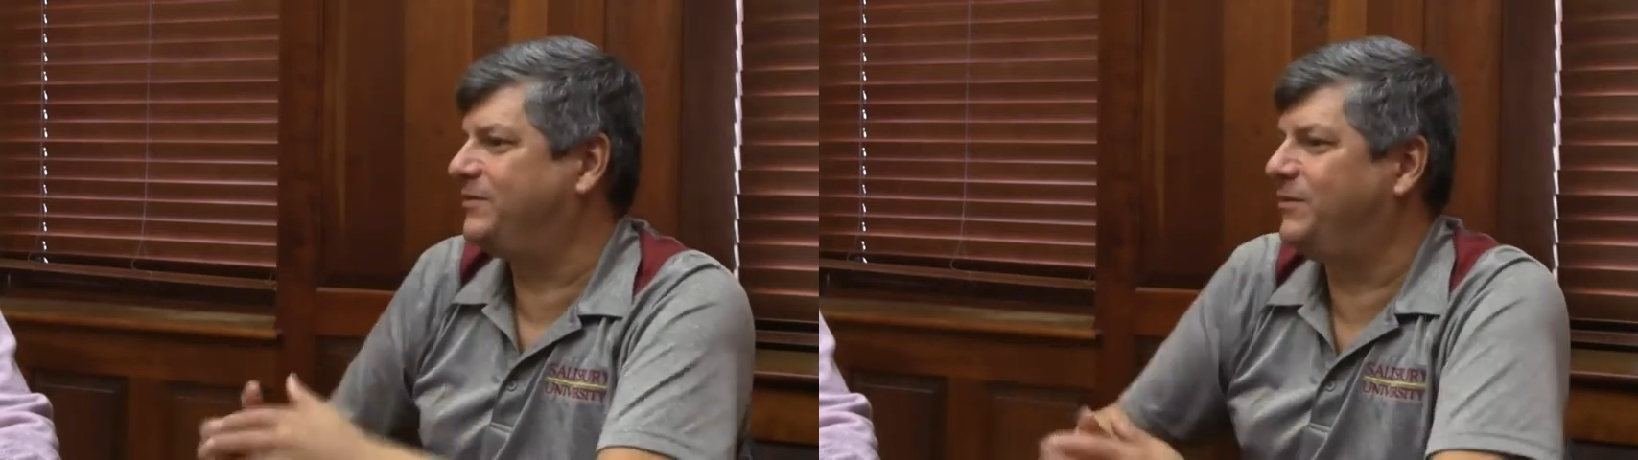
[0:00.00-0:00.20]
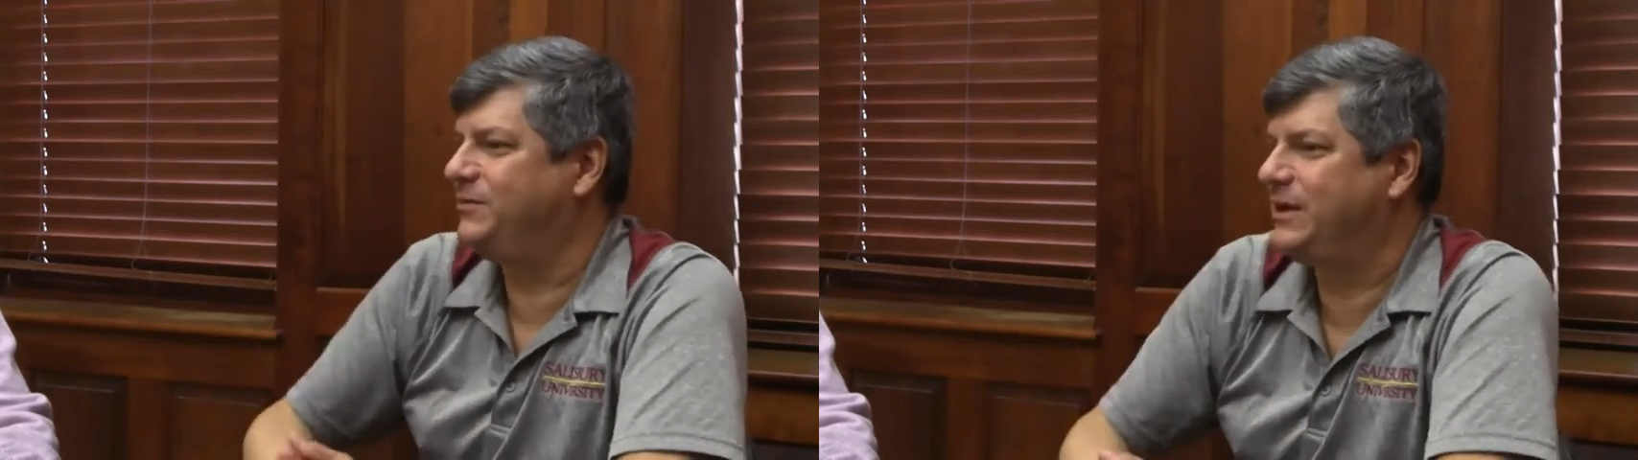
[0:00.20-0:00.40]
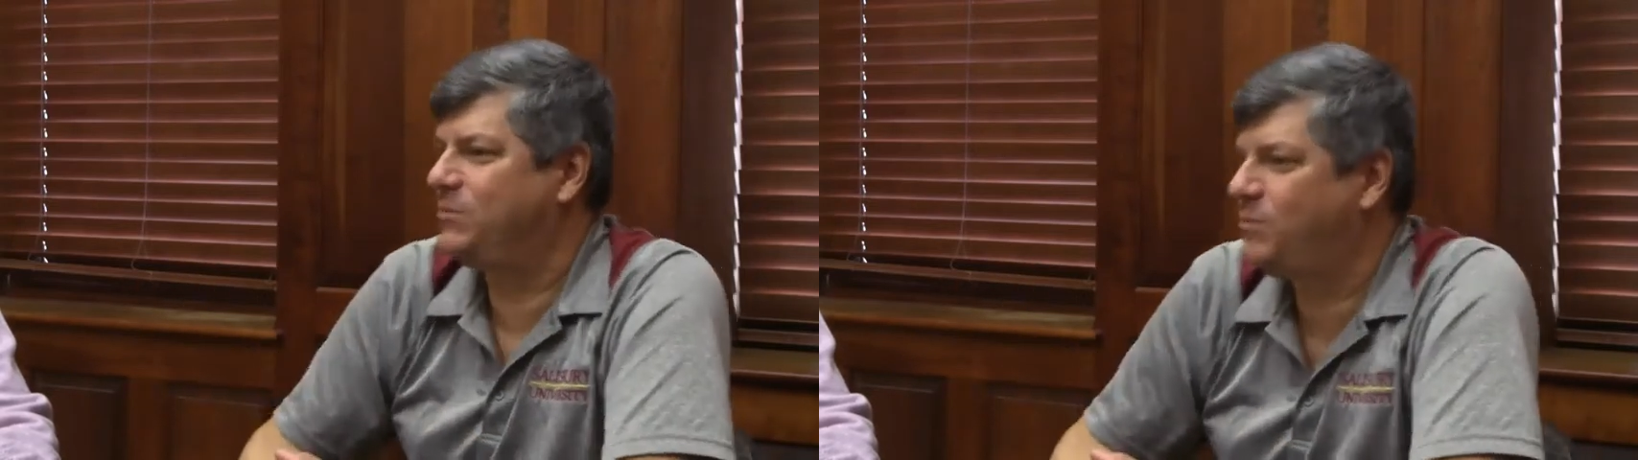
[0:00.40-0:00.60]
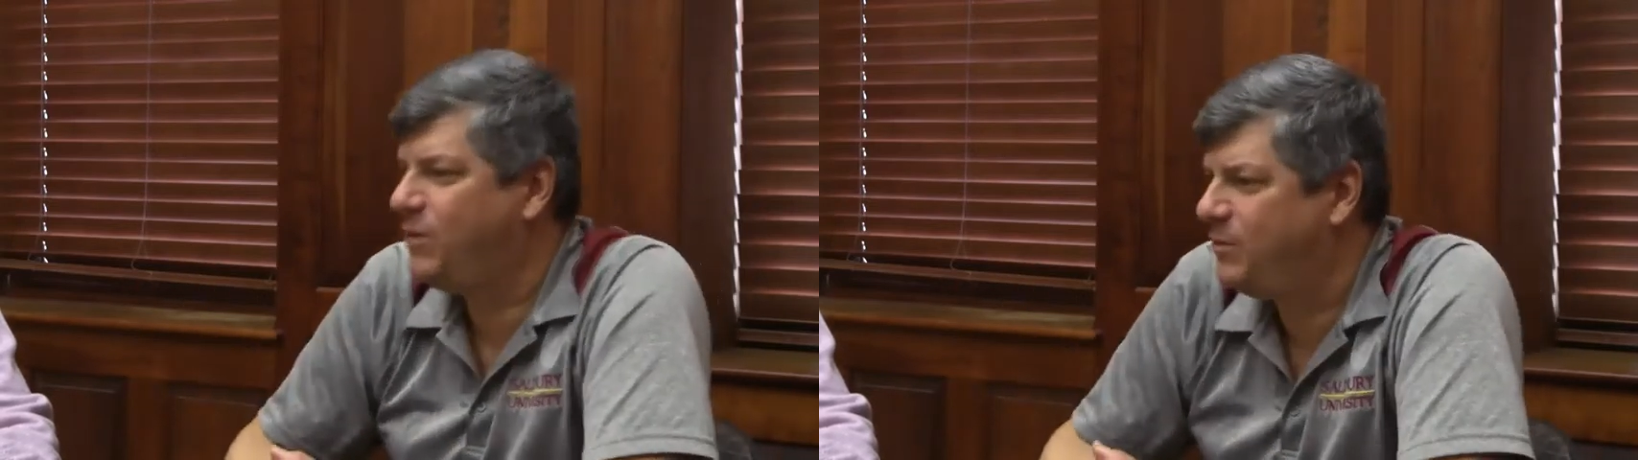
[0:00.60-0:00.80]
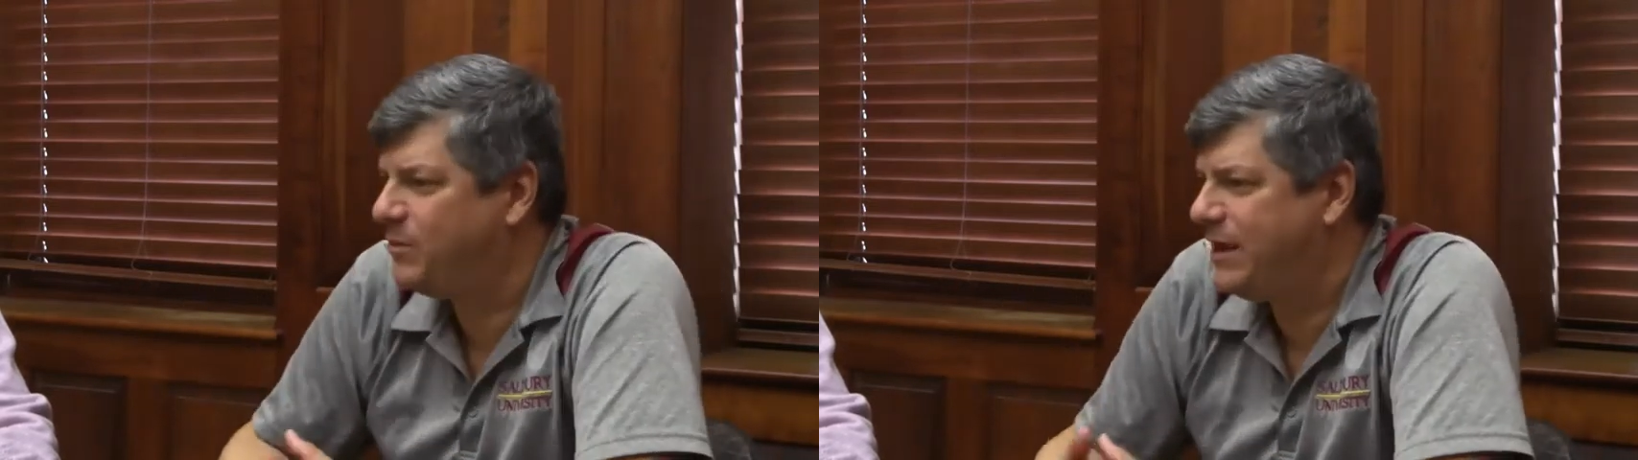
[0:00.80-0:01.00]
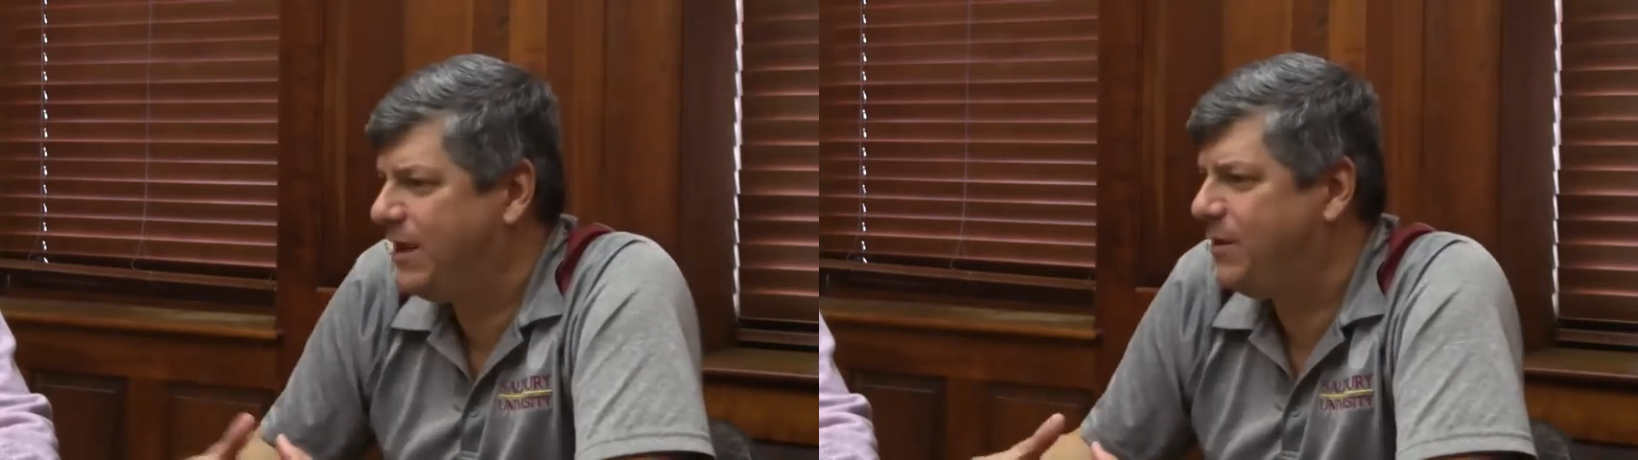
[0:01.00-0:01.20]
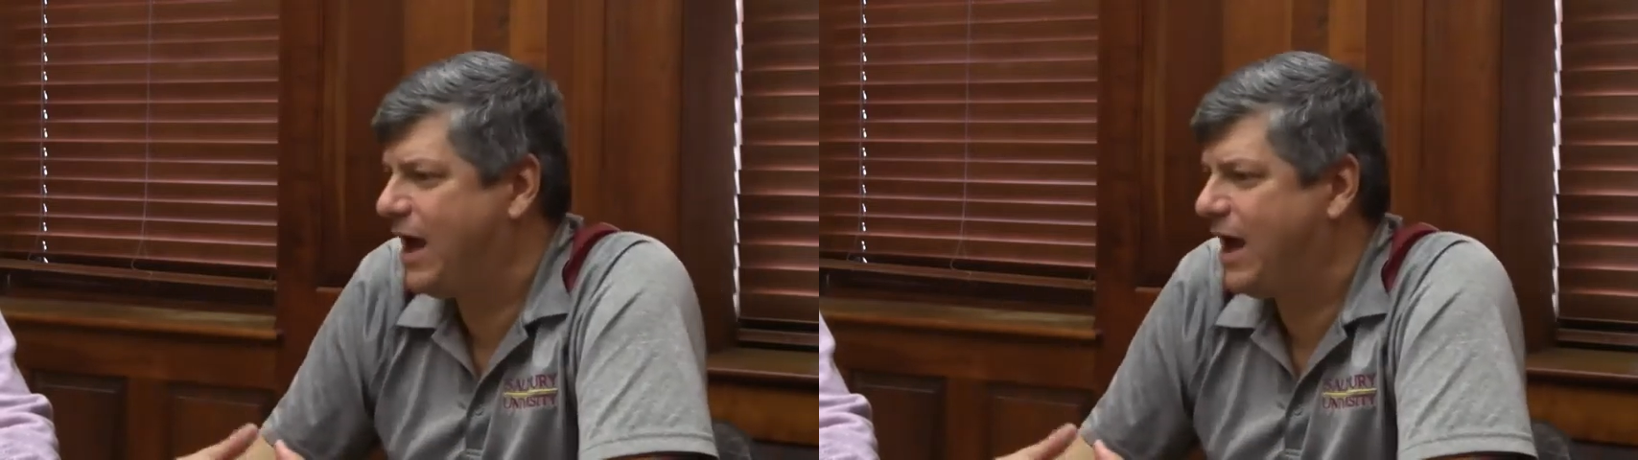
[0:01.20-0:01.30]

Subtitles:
So it was like, well, we're now